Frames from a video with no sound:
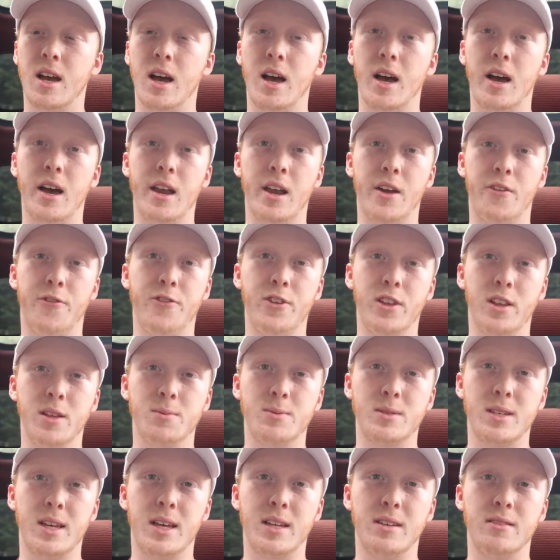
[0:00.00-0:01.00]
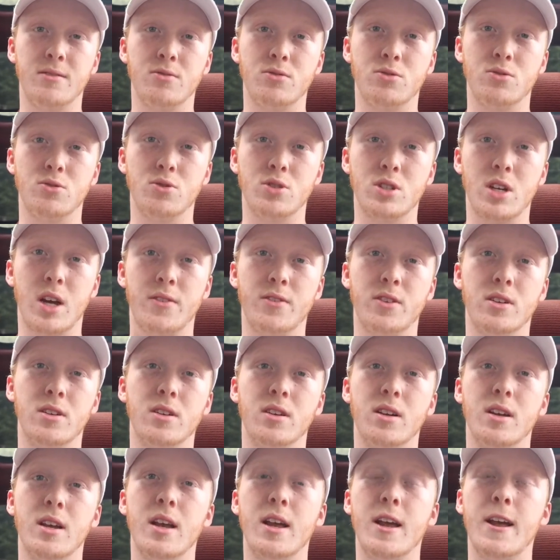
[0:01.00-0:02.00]
Uh, that Phillips head screwdriver.
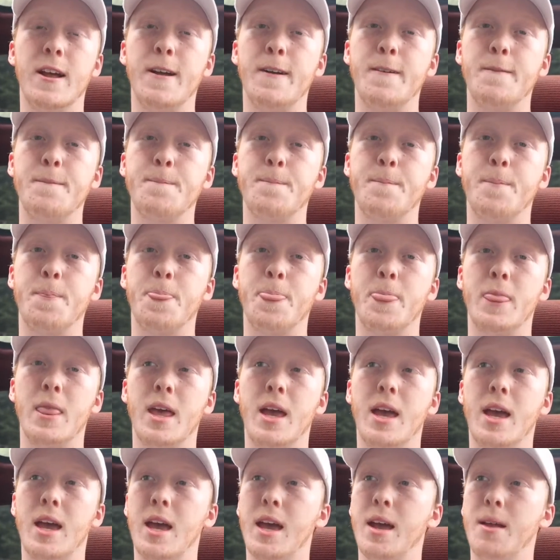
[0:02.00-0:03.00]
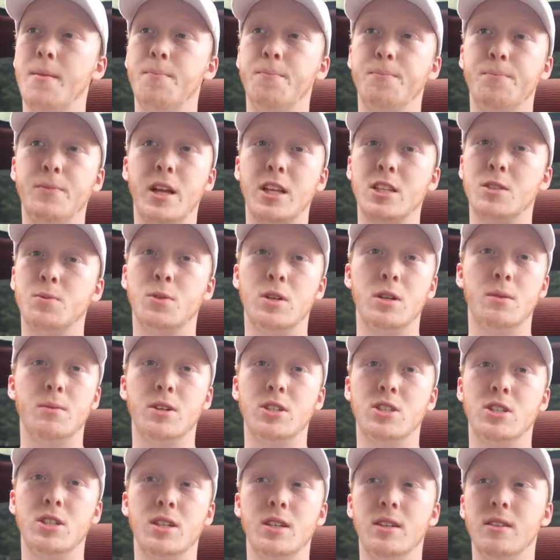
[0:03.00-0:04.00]
And that's pretty
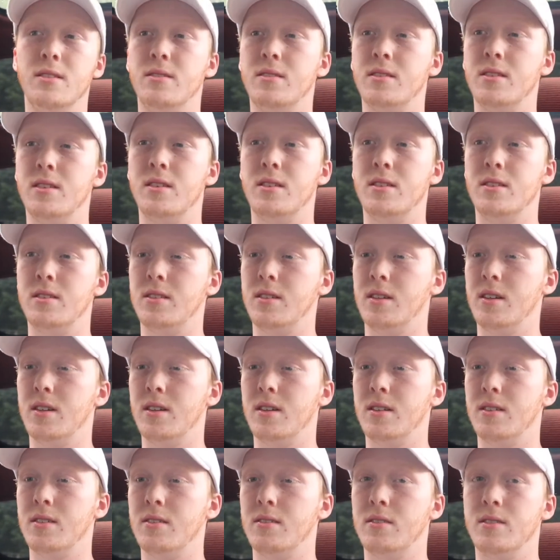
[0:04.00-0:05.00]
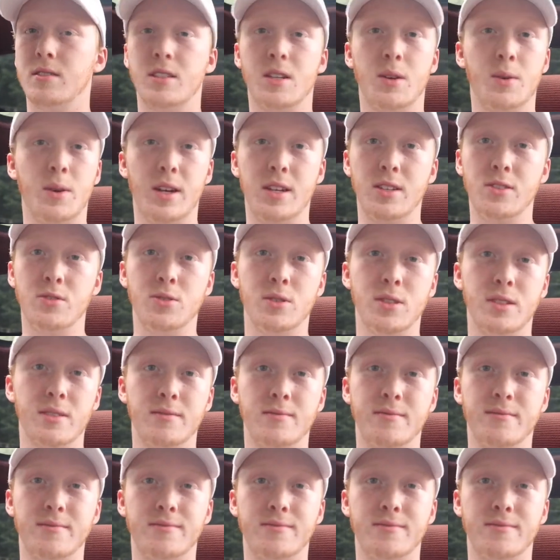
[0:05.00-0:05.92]
much it. And uh, let's get right into it.